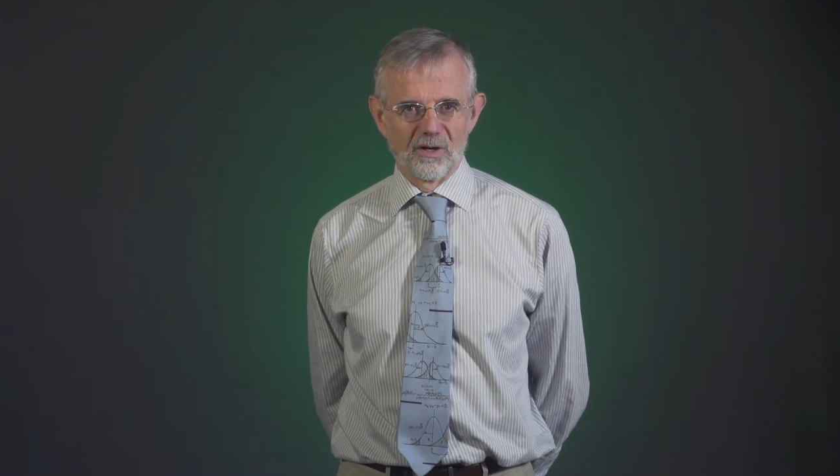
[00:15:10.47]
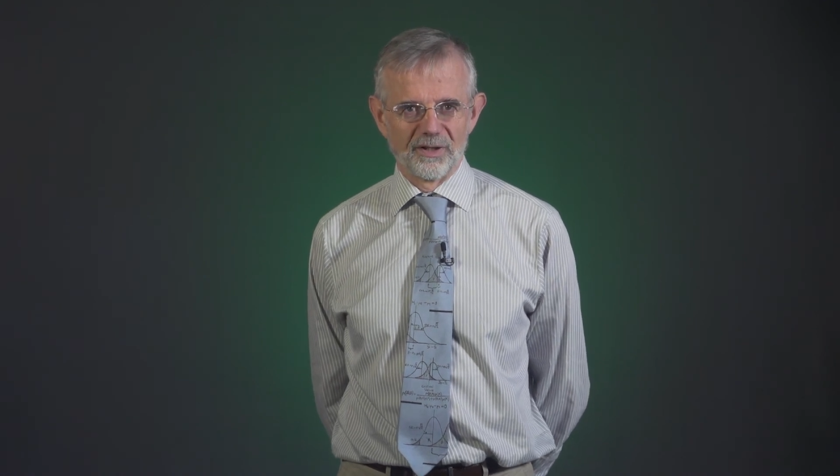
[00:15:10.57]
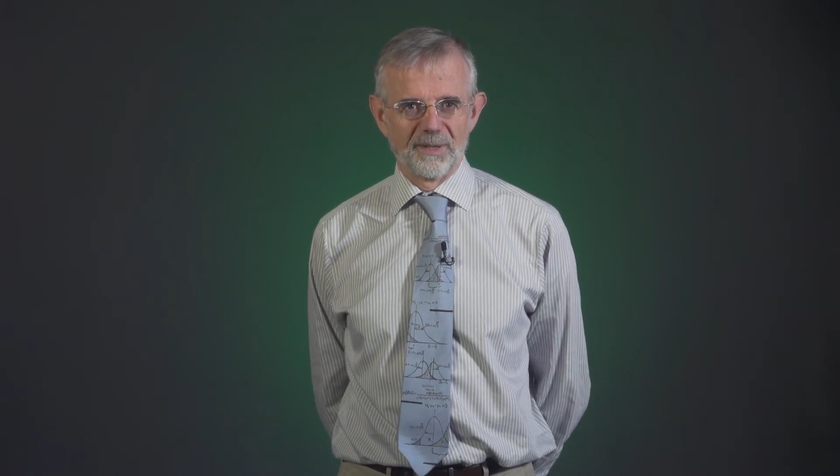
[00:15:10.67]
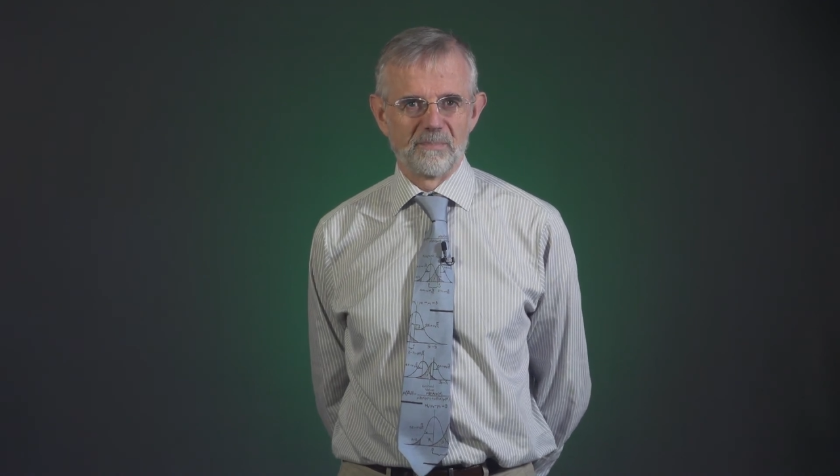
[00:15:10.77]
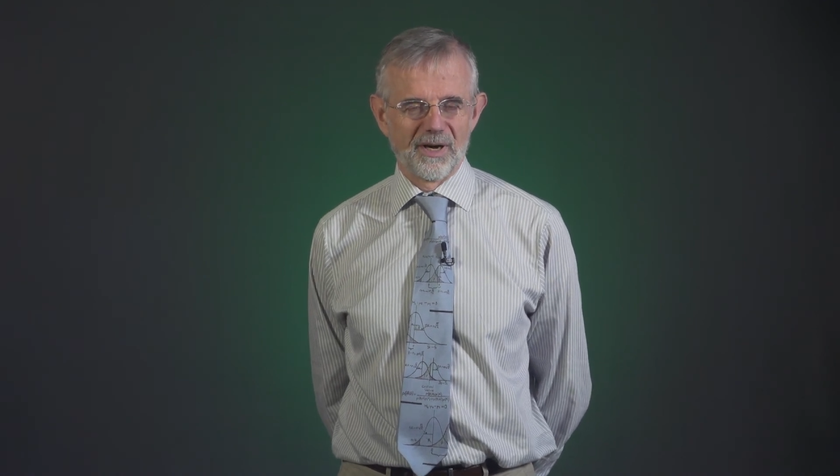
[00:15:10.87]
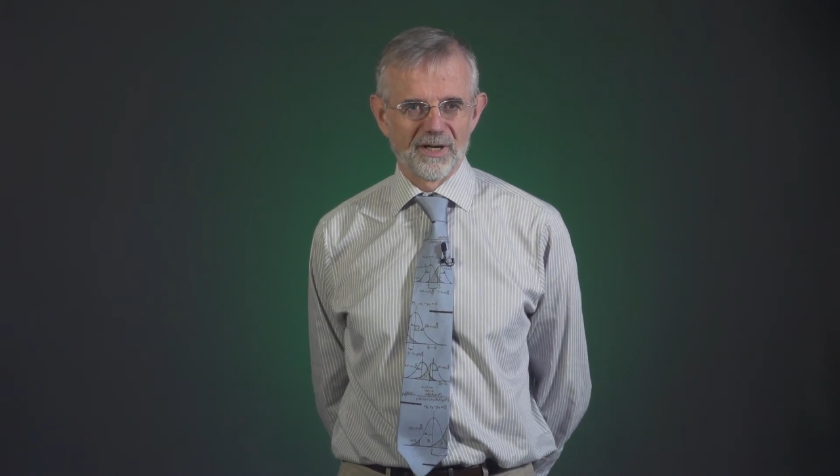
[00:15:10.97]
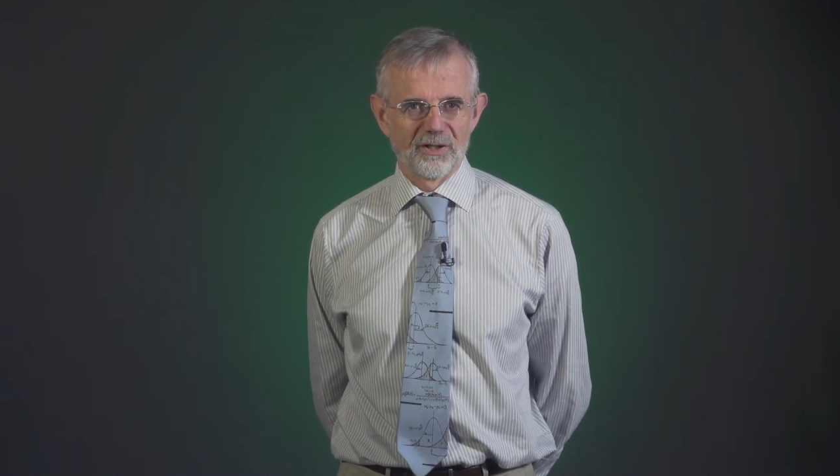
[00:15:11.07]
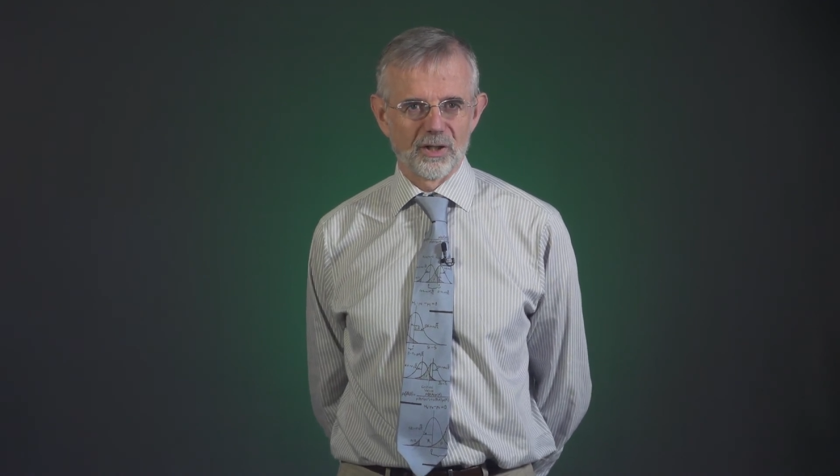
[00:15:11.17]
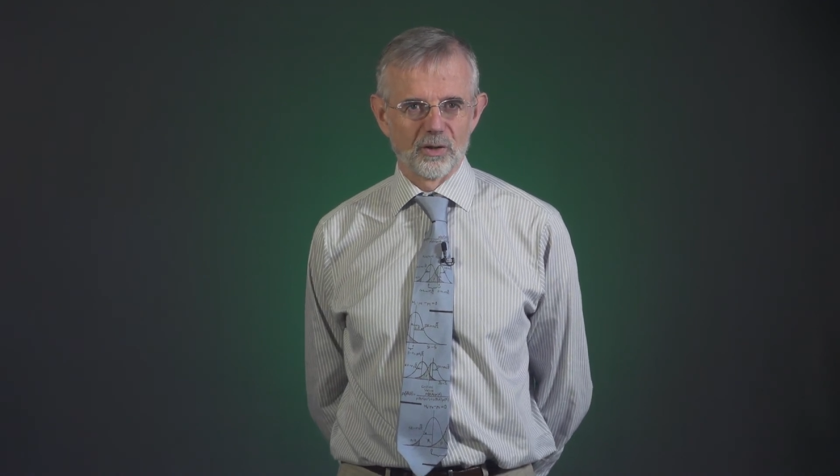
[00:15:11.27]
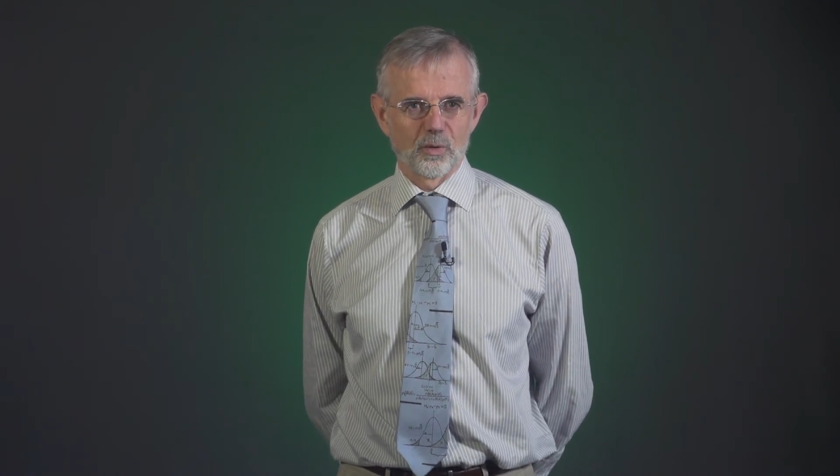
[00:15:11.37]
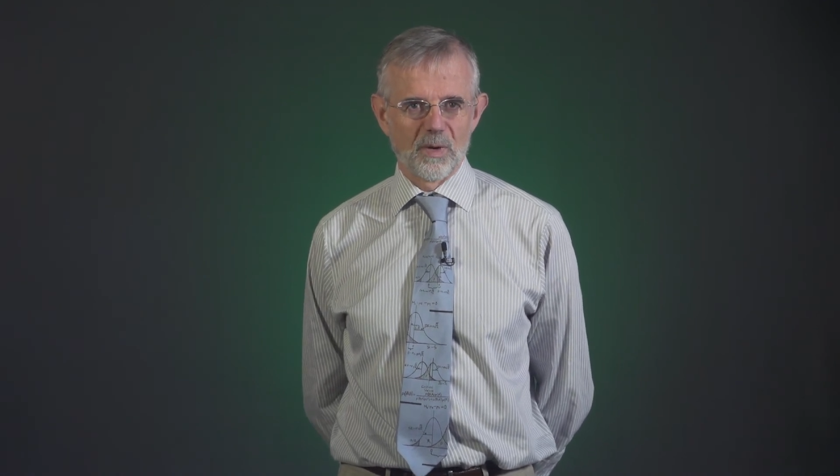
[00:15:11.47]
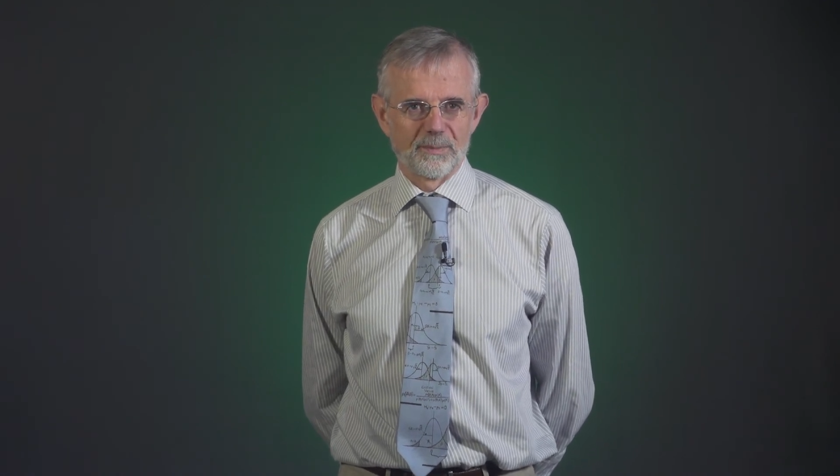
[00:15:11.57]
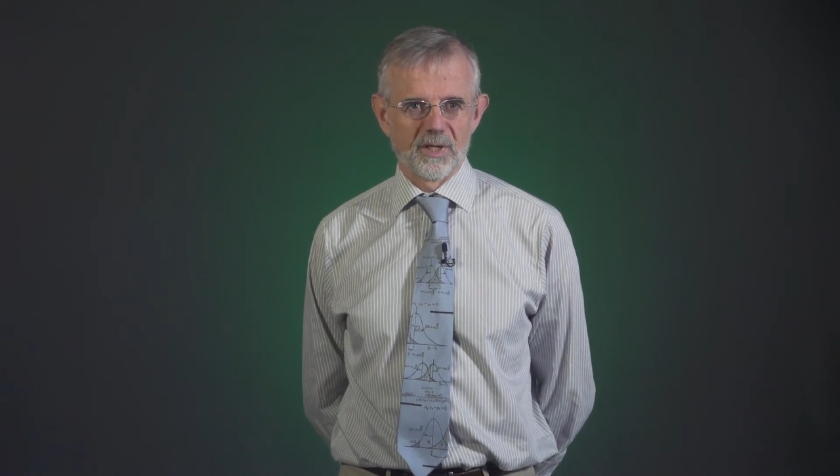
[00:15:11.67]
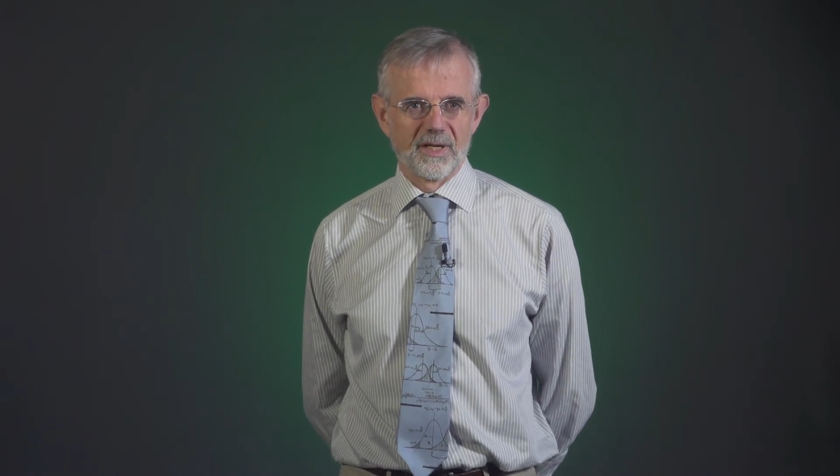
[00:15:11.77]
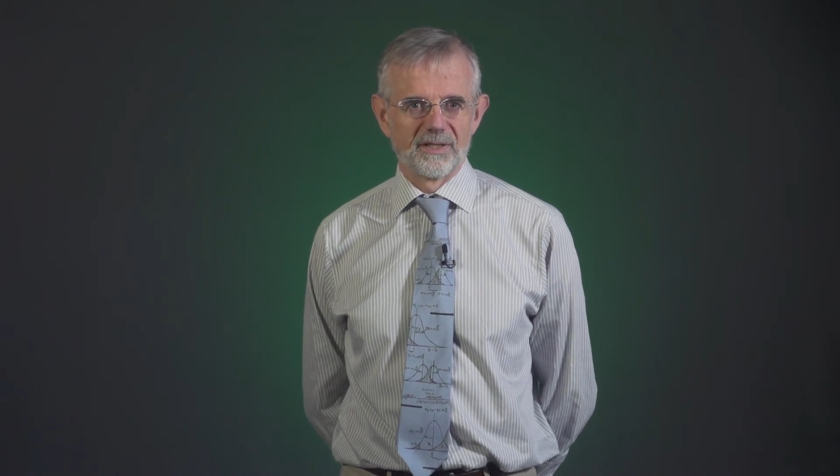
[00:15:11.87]
on the Berry Consultants
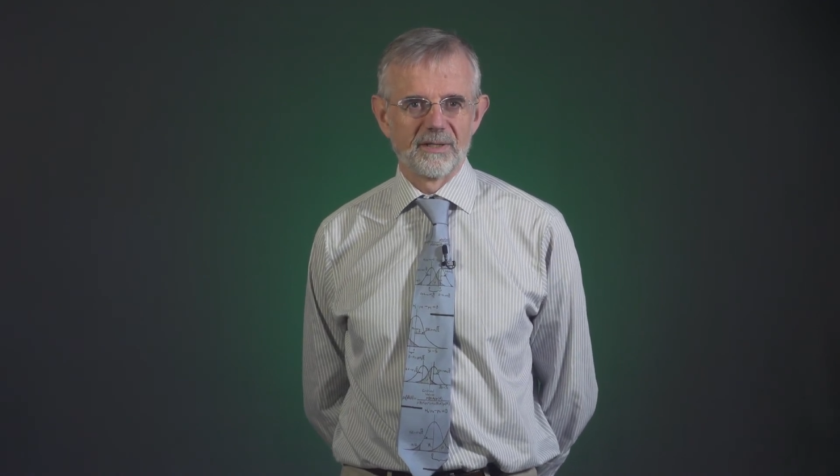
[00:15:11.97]
website.